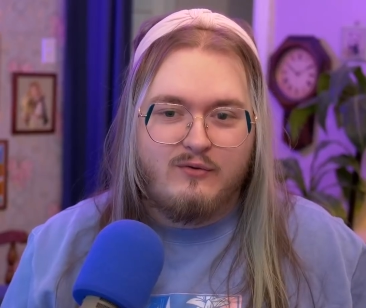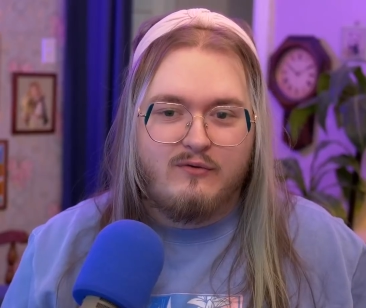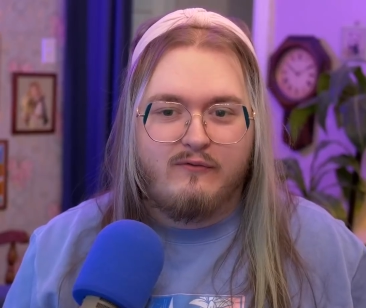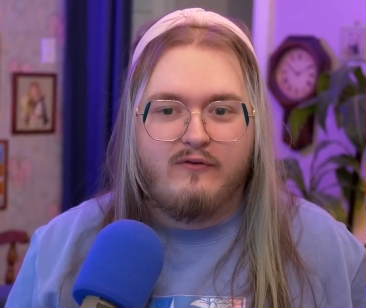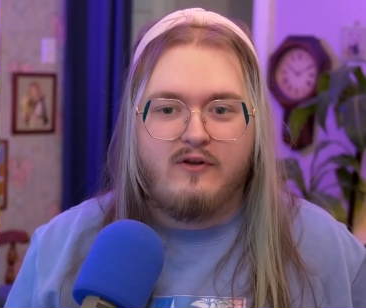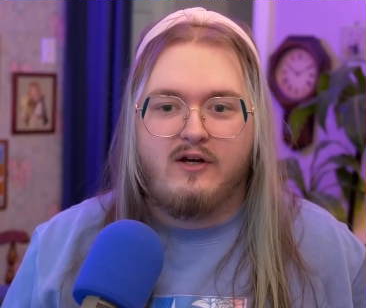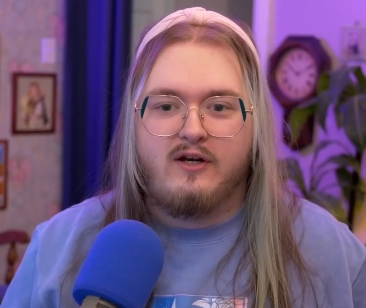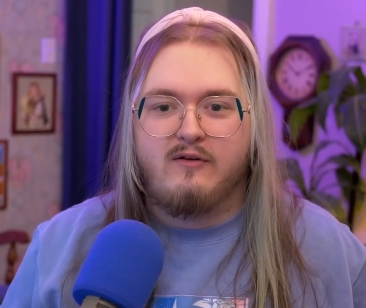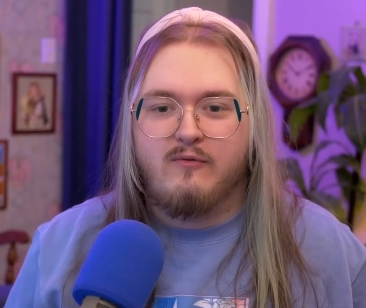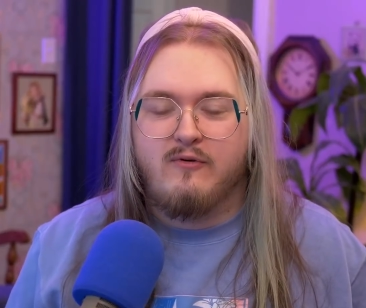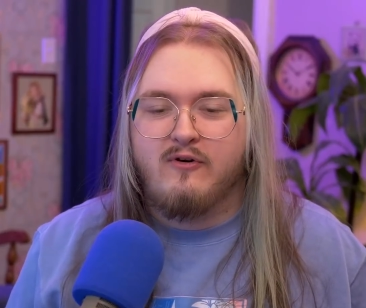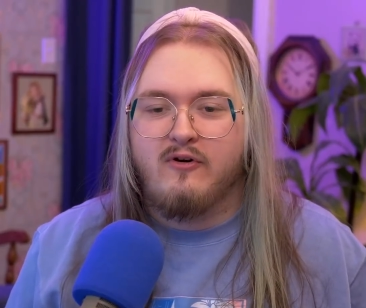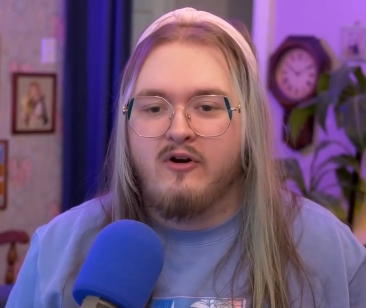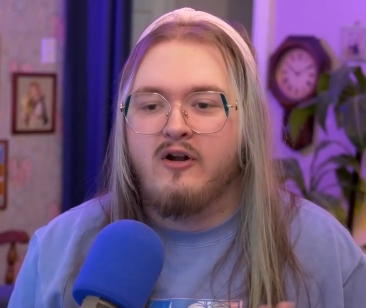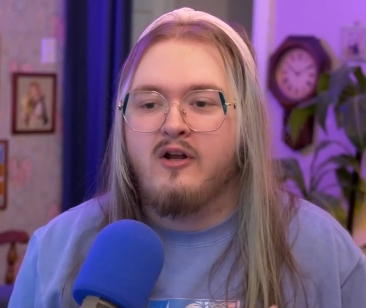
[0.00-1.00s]
Speaker 1: Infinity
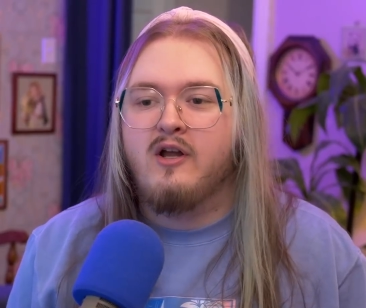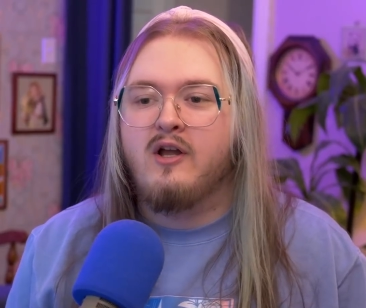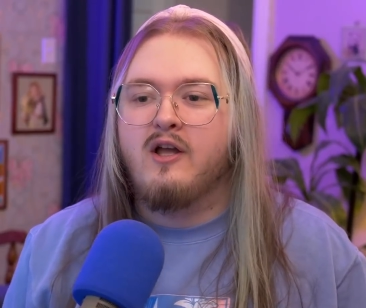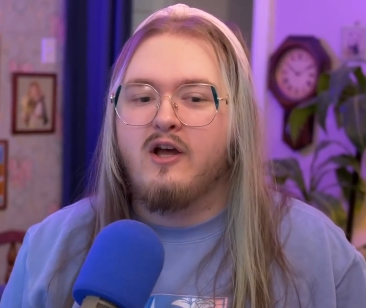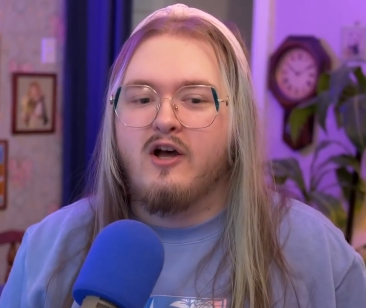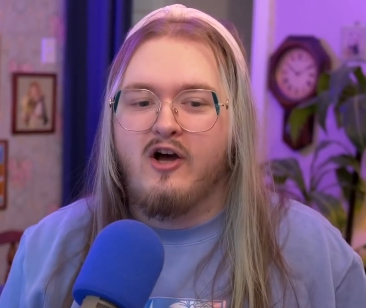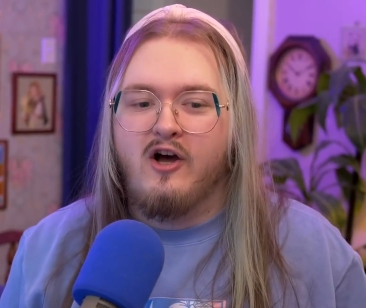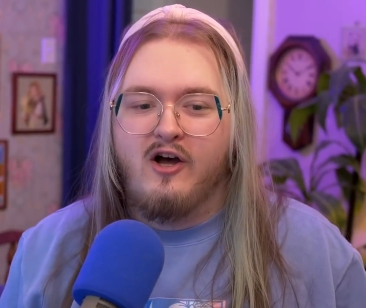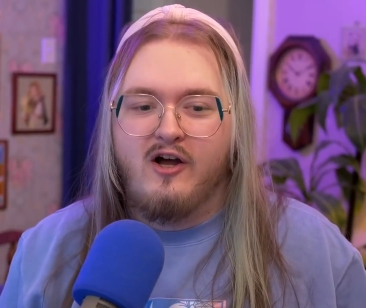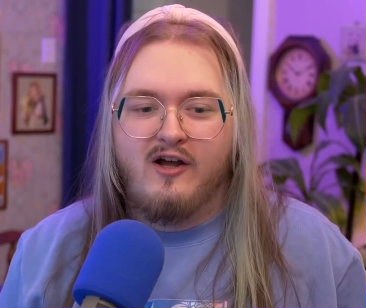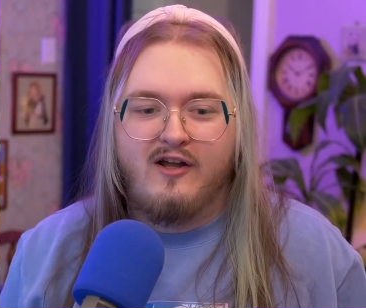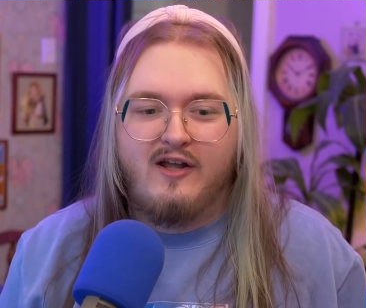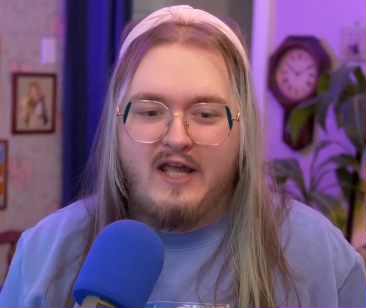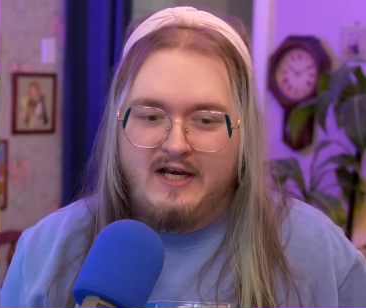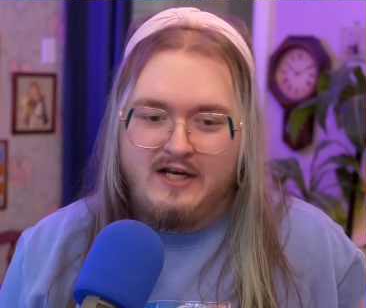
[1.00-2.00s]
War,
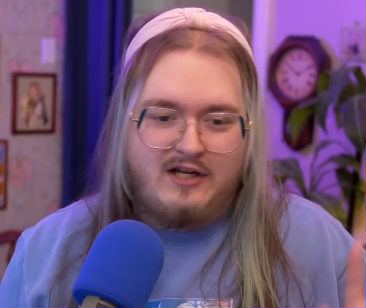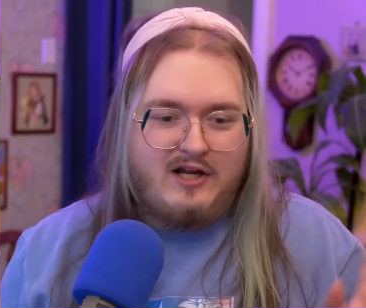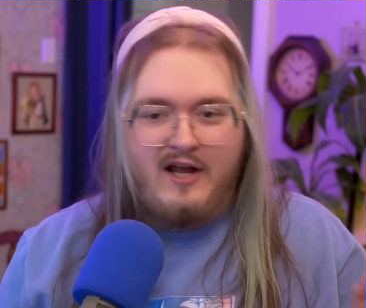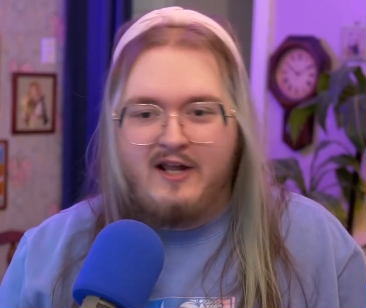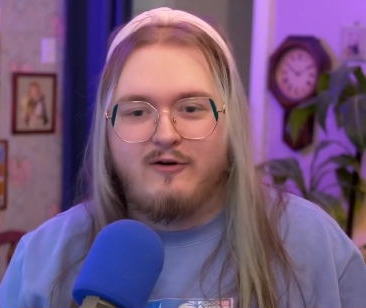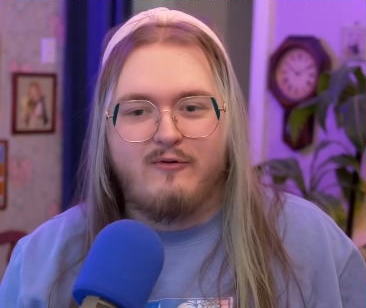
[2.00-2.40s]
uh, and it kind of